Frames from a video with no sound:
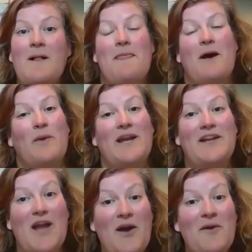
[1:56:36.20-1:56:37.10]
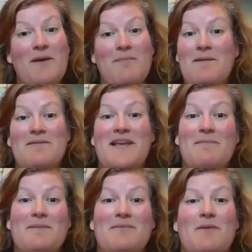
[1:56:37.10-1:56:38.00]
that we know and maybe the
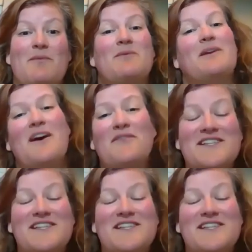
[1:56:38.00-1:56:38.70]
young people that we would love